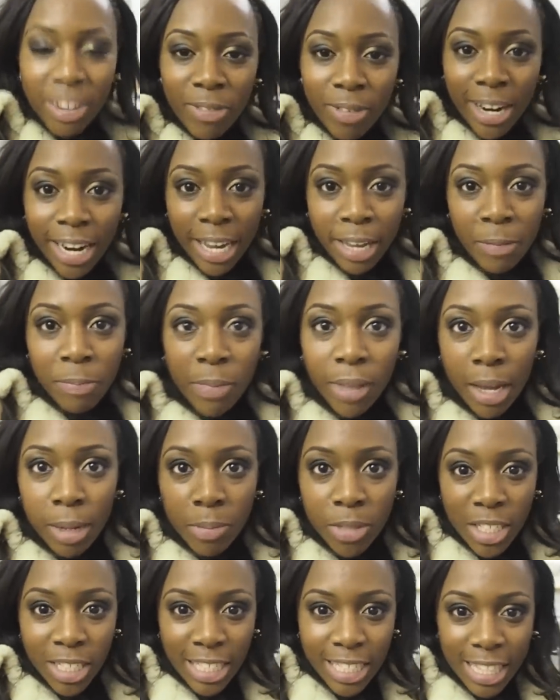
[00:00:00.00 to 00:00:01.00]
Right,
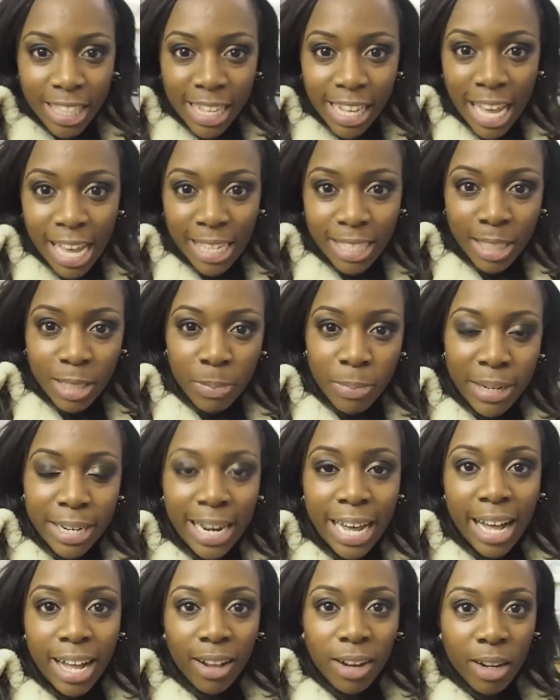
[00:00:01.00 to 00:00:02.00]
I'm just at the
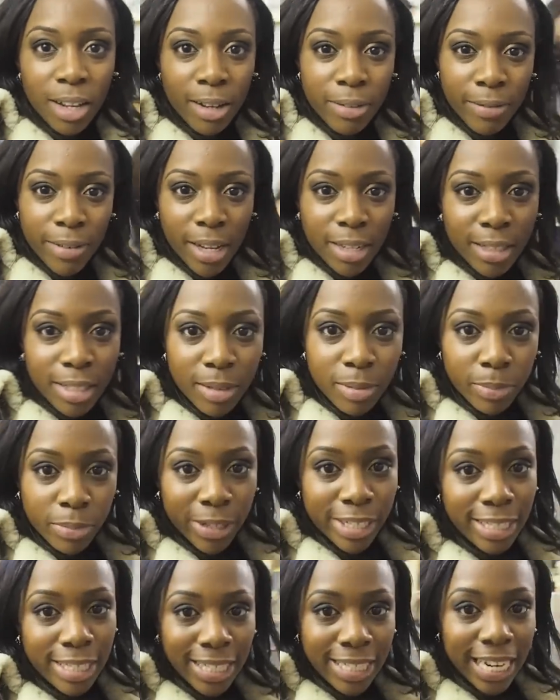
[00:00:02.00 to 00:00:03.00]
Aspinall of London
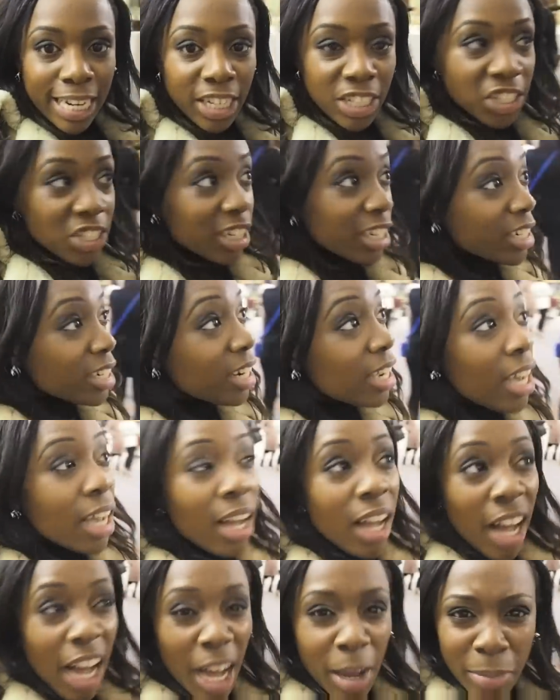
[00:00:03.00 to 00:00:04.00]
presentation.
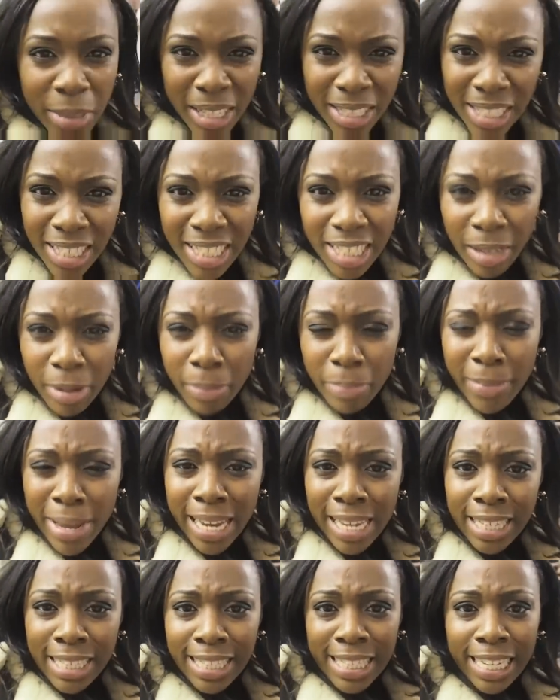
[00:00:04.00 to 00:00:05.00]
And this
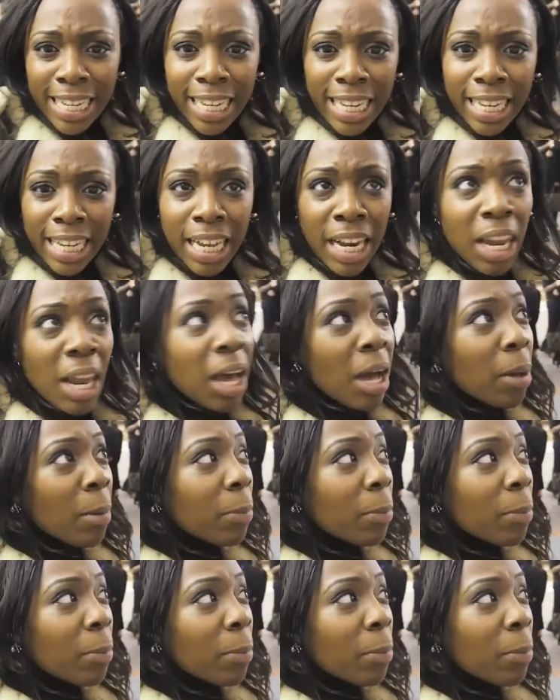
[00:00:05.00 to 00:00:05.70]
amazing club,